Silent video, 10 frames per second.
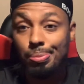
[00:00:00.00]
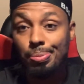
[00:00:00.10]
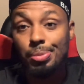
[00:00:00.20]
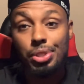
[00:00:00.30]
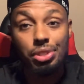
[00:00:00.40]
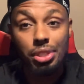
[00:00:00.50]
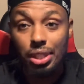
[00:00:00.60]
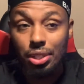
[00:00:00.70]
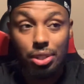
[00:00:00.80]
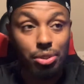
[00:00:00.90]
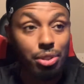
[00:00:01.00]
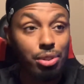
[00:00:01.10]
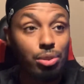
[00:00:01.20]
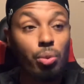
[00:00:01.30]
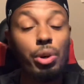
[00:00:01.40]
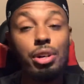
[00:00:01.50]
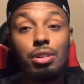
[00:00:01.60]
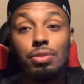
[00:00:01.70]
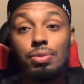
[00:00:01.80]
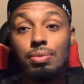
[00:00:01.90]
$600,
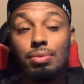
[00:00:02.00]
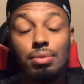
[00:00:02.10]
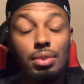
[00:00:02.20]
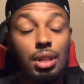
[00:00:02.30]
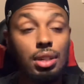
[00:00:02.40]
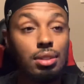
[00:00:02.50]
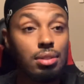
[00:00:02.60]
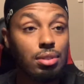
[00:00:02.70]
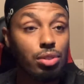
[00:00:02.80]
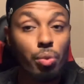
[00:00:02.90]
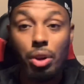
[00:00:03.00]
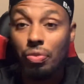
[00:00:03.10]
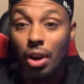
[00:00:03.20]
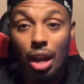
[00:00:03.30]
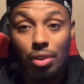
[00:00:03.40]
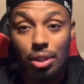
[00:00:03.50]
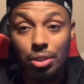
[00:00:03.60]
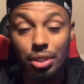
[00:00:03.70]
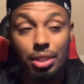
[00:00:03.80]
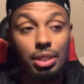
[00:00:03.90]
$1,200,
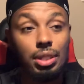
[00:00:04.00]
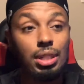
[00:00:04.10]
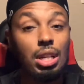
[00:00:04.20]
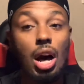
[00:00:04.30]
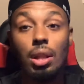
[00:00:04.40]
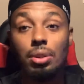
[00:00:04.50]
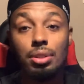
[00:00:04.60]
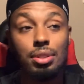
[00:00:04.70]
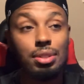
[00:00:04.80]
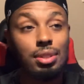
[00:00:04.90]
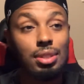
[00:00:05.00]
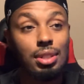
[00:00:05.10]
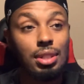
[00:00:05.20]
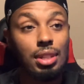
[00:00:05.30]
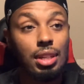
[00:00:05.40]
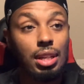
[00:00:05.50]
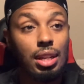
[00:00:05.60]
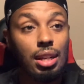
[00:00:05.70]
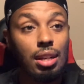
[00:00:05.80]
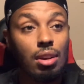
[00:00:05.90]
$2,500
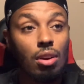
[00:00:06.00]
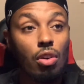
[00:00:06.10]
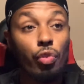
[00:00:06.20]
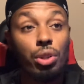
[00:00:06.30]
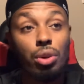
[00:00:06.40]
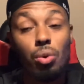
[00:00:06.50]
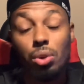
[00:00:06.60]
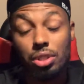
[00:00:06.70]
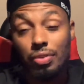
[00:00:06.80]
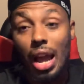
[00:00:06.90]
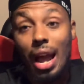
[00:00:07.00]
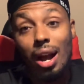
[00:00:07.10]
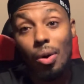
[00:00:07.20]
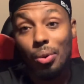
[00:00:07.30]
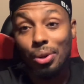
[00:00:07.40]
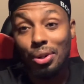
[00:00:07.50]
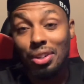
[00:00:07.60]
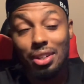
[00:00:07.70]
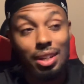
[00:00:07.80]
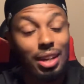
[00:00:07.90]
over the course of an hour.
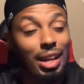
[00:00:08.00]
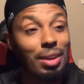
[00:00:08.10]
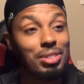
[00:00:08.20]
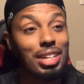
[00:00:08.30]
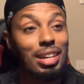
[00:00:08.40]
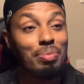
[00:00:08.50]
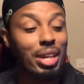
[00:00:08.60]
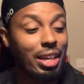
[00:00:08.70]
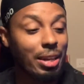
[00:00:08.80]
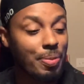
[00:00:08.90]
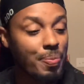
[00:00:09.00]
And I'm just like, man.